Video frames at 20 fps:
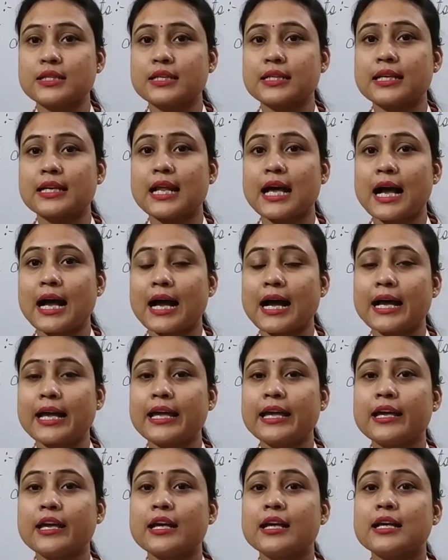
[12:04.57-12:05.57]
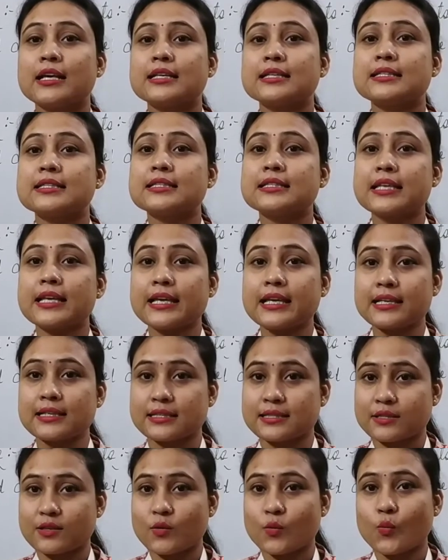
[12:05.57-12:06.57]
say that I
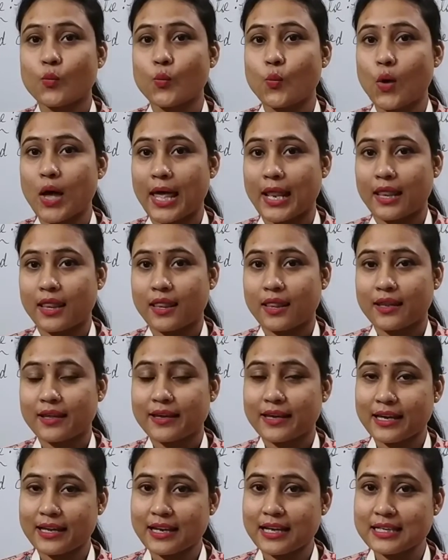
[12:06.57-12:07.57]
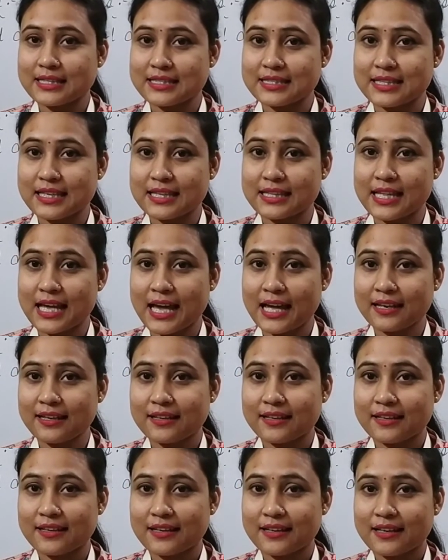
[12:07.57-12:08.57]
sings well. Can I say
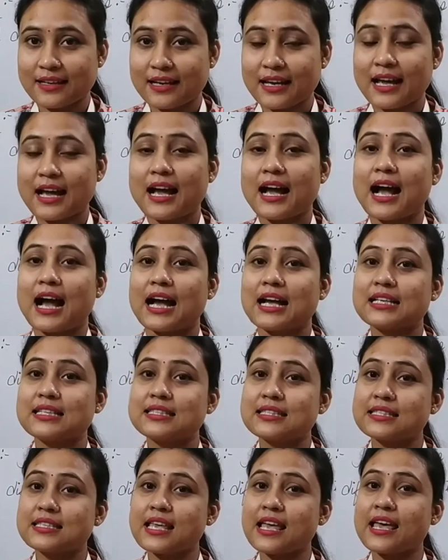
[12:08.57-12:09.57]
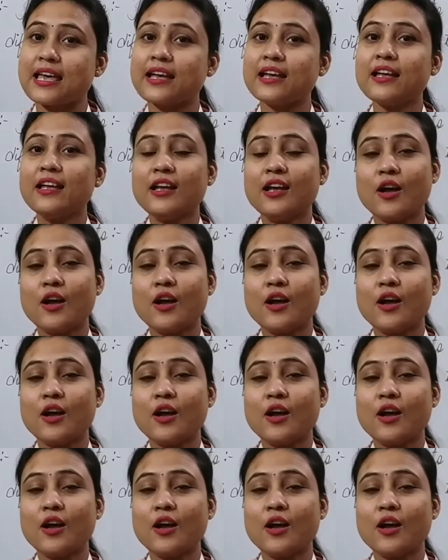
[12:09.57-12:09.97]
that? I sing